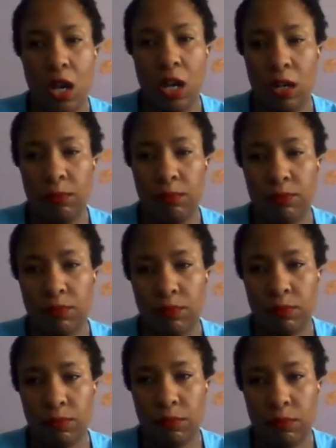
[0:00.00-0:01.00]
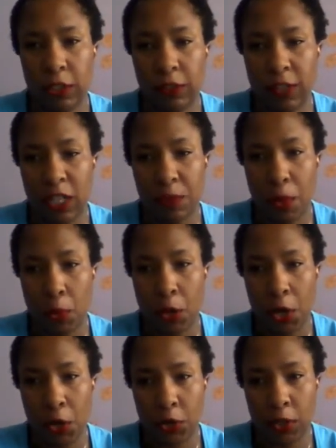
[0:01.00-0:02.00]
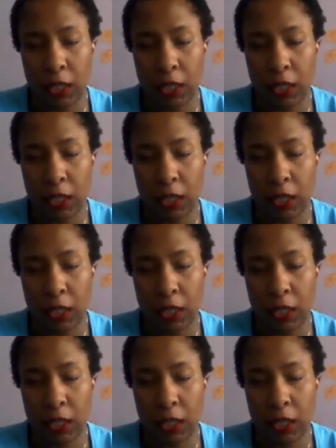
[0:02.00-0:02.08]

Um, just finished my workout